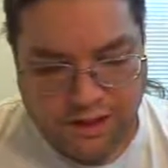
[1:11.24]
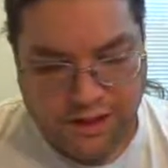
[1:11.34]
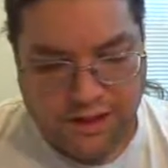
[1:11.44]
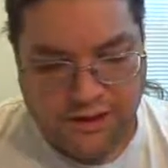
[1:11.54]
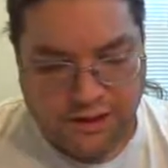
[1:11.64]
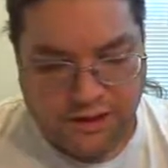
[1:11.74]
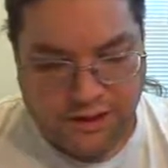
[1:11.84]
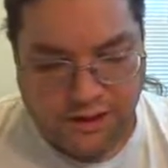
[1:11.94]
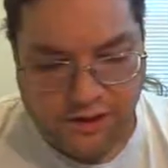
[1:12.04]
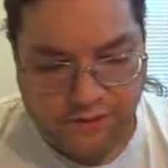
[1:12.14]
And
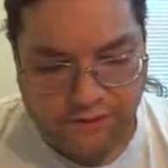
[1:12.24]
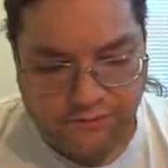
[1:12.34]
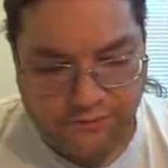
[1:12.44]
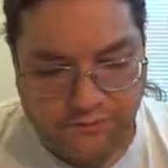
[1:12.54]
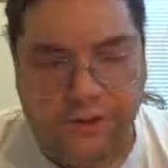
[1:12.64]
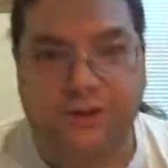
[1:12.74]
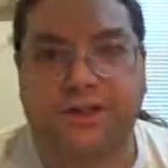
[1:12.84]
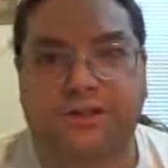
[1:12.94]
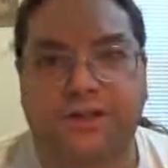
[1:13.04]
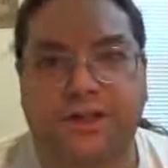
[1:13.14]
uh, the picture
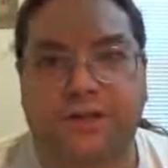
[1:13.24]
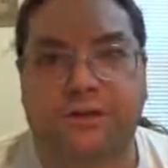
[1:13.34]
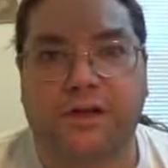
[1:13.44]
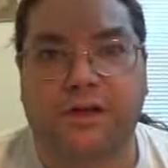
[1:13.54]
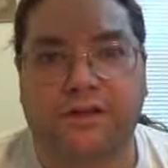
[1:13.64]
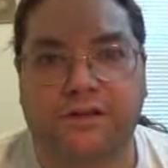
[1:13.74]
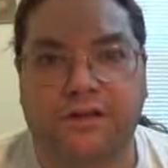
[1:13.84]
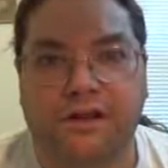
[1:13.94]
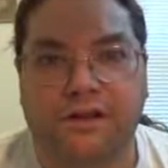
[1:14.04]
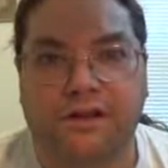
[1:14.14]
you'll see on my
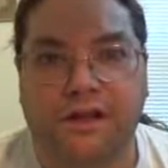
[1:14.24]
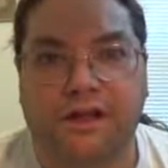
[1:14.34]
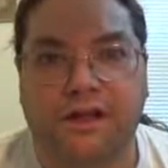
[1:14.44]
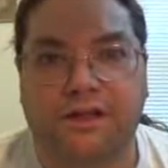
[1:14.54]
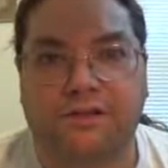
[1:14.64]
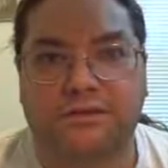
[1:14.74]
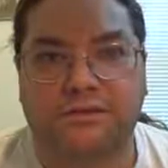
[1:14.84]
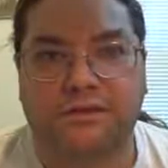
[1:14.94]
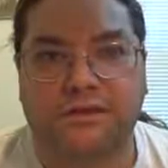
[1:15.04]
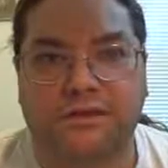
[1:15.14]
uh,
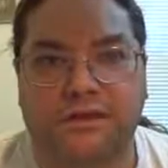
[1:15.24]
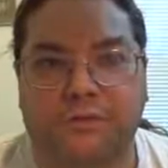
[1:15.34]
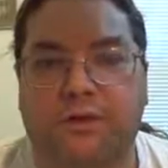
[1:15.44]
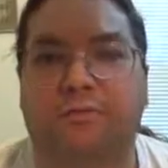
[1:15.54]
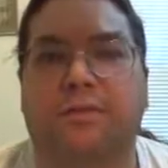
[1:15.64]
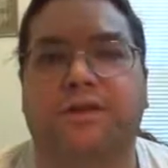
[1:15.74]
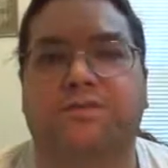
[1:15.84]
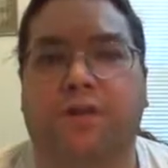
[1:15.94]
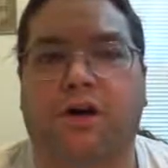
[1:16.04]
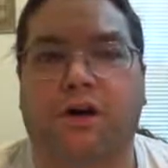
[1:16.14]

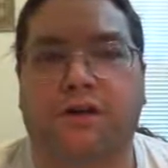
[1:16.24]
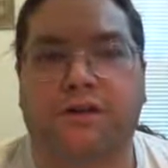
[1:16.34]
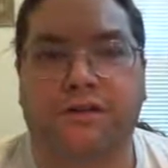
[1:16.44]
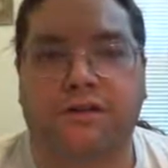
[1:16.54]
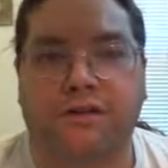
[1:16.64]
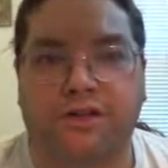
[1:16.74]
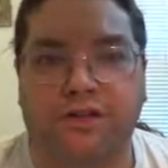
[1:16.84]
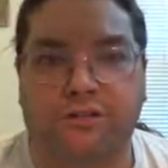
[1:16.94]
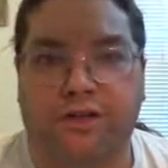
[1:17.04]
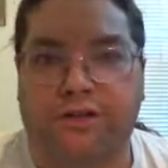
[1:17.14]
WordPress blog is a
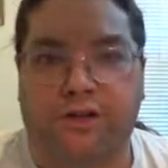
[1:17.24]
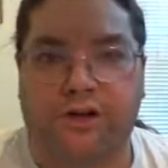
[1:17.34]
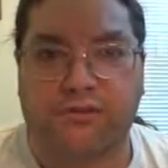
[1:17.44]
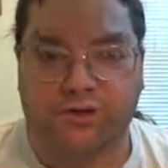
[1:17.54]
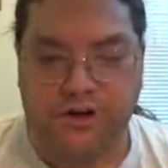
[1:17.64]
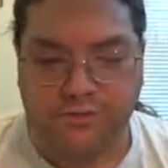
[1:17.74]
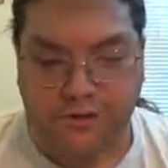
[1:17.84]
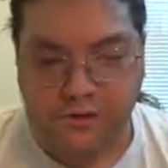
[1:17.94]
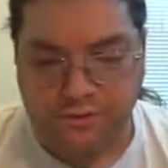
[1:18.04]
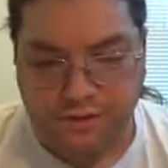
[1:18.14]
little bit thicker version,
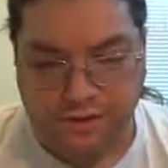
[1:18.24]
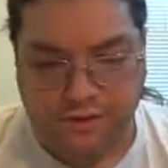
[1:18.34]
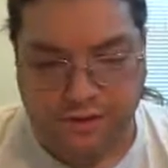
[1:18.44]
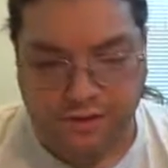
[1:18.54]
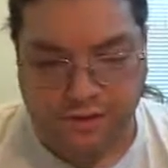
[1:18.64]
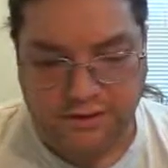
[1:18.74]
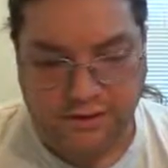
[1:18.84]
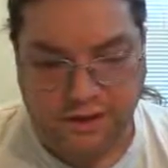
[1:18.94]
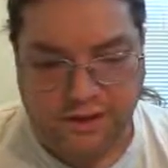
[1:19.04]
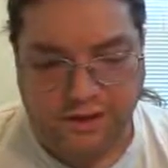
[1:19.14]
but the new one's going to be a,
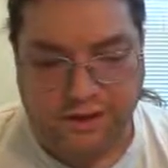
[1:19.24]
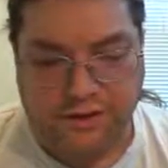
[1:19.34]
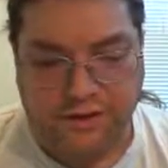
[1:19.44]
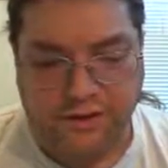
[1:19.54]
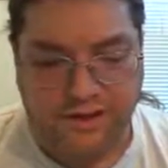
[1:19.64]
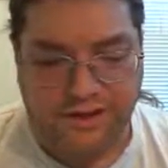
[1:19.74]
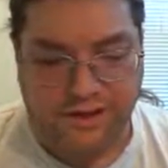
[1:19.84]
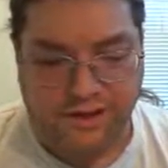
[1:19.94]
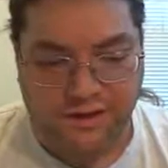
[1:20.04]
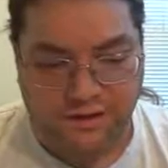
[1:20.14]
a thinner
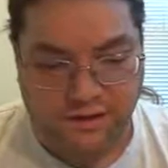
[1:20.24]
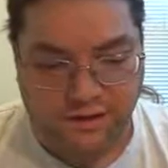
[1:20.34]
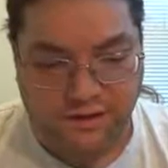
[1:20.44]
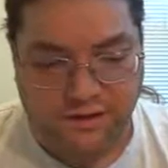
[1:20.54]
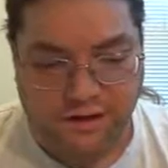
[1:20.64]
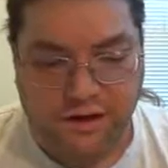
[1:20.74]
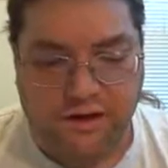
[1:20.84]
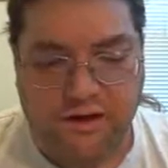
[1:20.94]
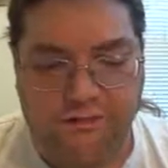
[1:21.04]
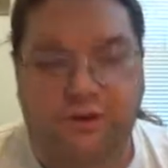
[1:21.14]
design. An
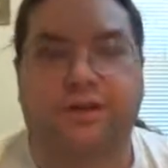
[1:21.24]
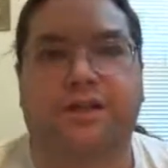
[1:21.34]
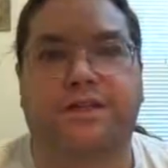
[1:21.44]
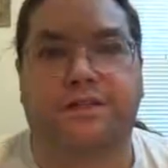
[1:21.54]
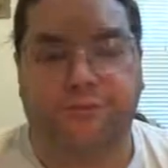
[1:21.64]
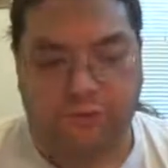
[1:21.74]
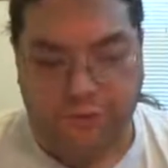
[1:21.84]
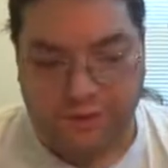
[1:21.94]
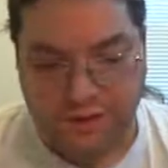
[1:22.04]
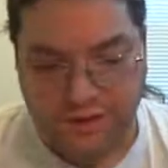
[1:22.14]
ARM Cortex
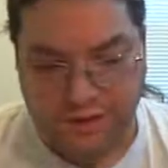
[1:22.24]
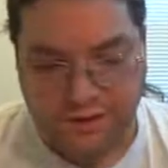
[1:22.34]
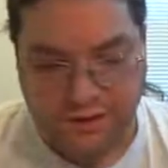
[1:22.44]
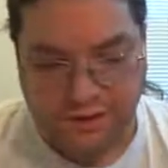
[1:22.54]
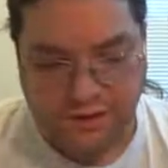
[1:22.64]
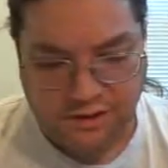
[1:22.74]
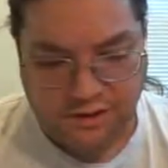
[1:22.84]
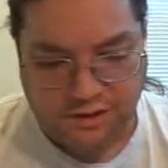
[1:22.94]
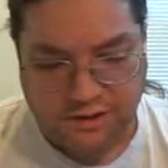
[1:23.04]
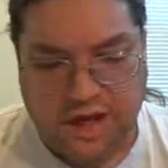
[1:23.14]
M4 processor,
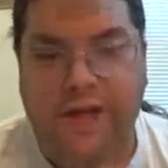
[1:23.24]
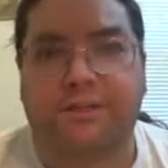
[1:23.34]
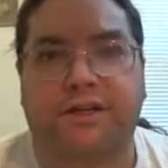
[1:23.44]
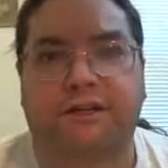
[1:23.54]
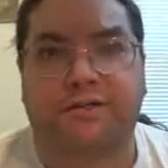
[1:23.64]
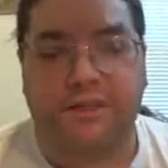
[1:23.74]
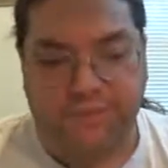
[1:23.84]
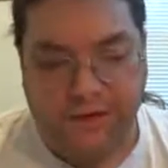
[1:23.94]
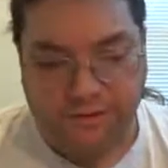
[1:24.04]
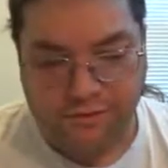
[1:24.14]
haptic
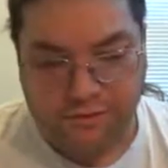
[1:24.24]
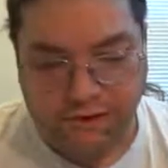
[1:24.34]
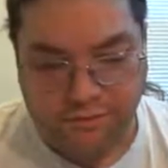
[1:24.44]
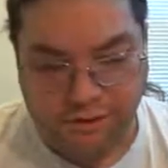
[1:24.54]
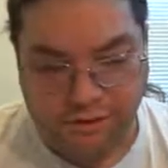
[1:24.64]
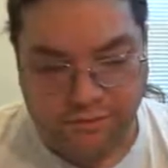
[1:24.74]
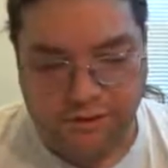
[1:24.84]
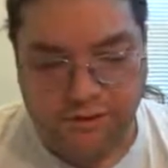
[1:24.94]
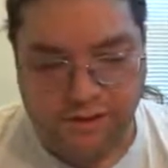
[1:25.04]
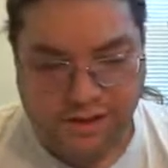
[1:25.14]
feedback, whatever that means.
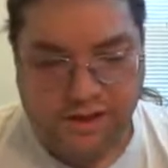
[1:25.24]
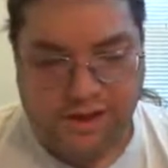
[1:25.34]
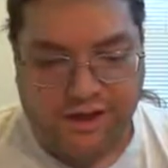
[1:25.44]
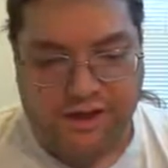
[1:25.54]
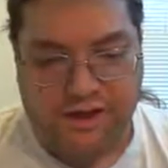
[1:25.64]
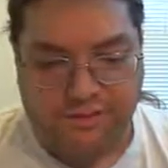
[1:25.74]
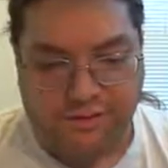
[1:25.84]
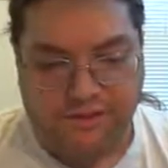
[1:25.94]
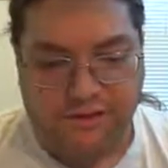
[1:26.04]
It connects via